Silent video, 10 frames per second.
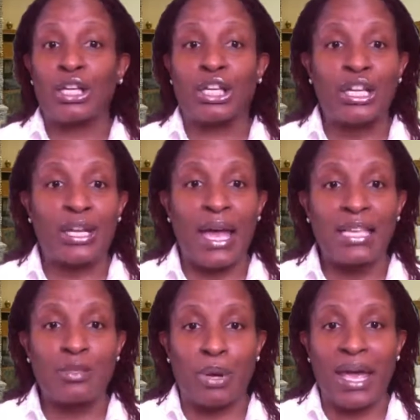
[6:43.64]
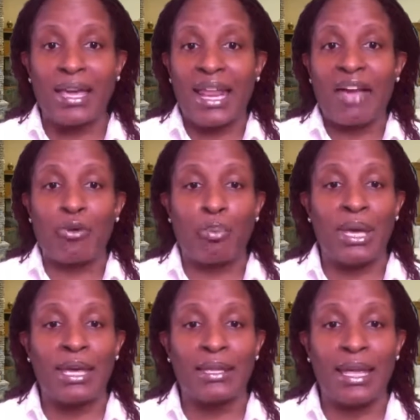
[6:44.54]
Get a nice blanket, have a
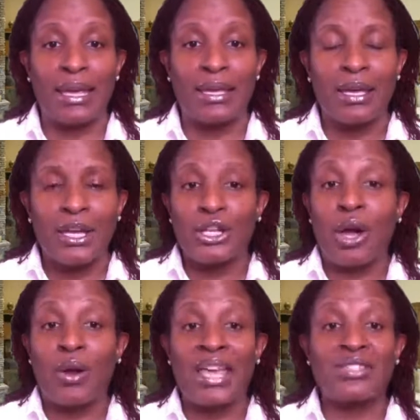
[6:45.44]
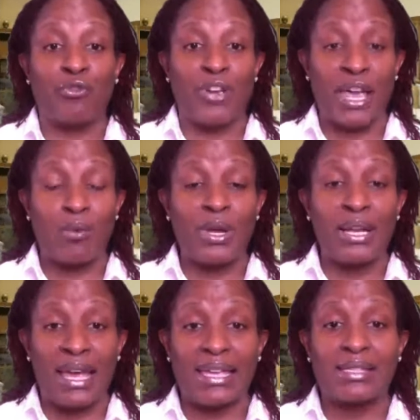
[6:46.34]
picnic. That's very
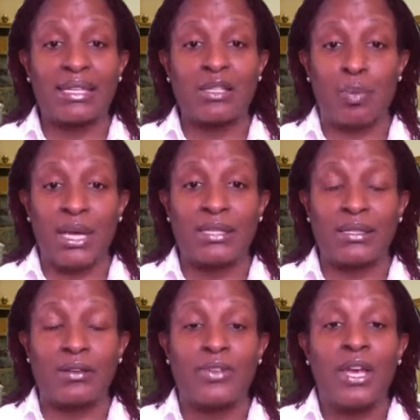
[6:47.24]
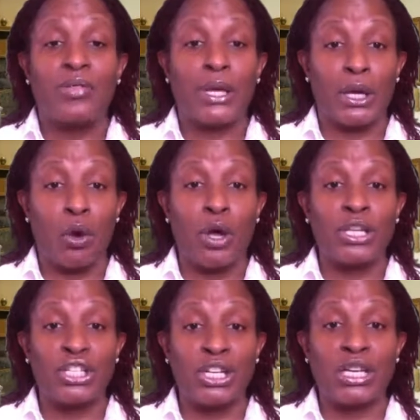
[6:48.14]
less expensive than going to
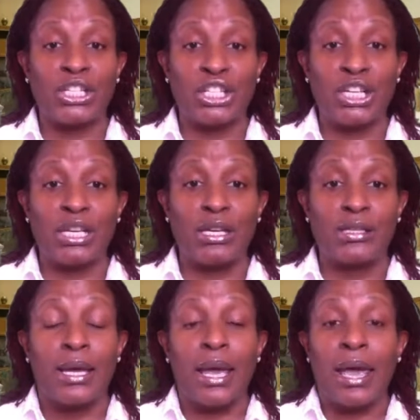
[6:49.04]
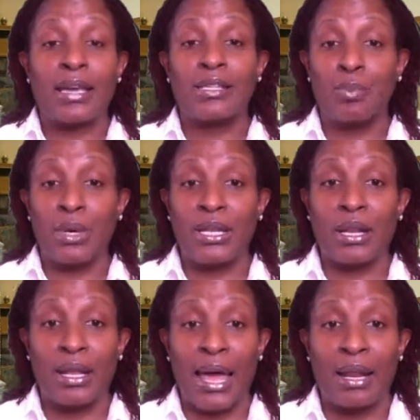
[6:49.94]
Chuck E. Cheese and spending
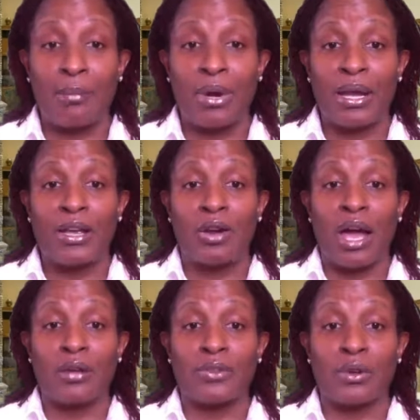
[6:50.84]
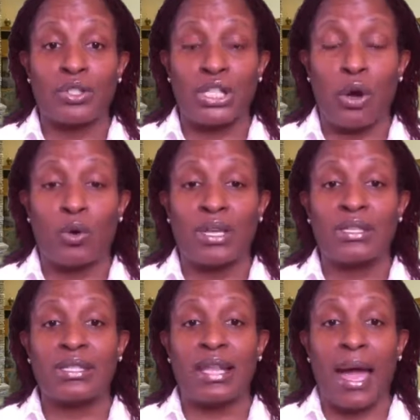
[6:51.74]
a lot of money on all of those
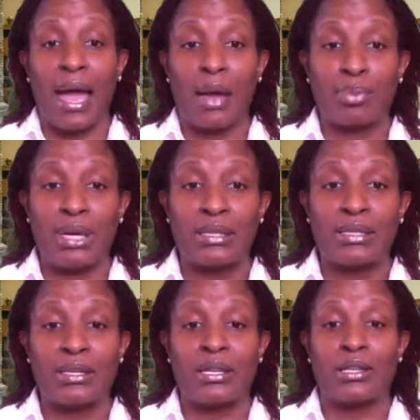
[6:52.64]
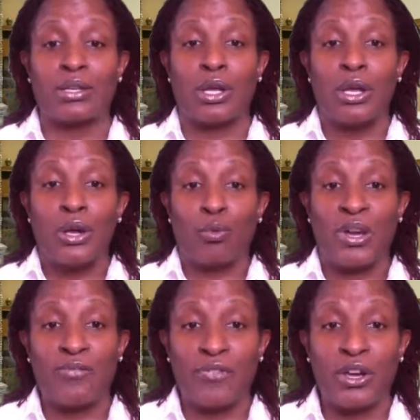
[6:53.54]
tokens and the high pizza and the
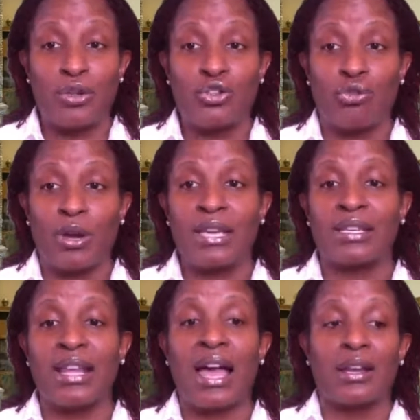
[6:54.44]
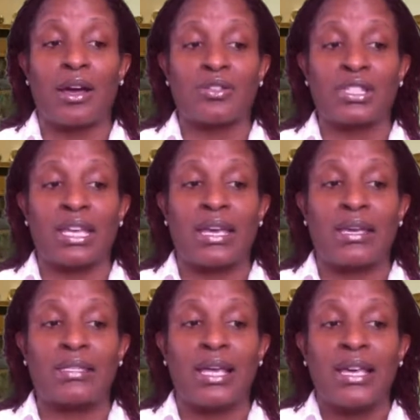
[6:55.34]
refill drinks and all of those
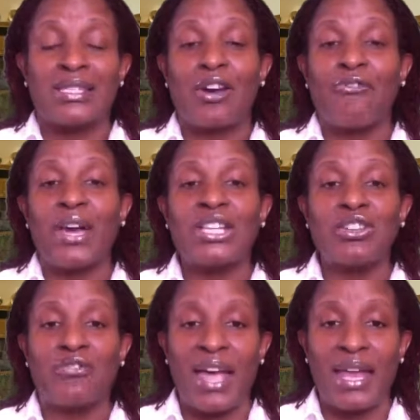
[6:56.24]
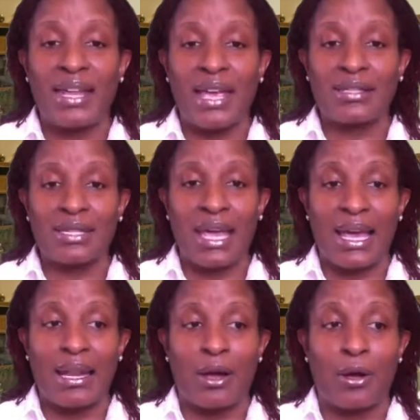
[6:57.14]
things. So face your finances
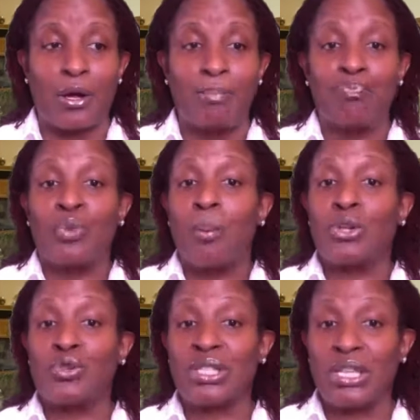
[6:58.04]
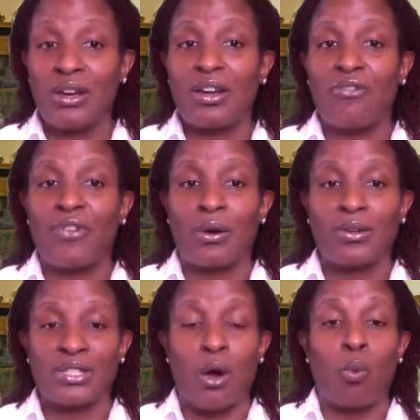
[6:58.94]
head on, but you still can
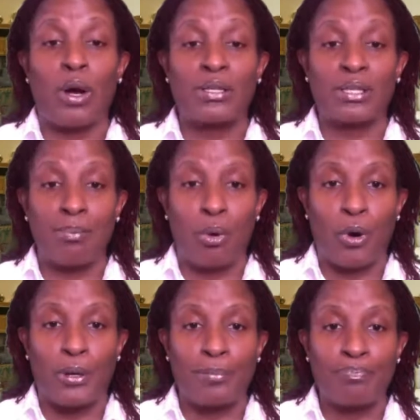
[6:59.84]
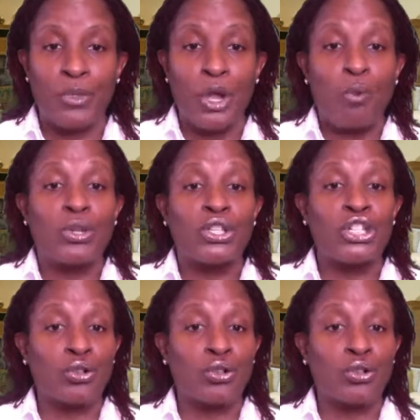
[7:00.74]
focus on what's important, which is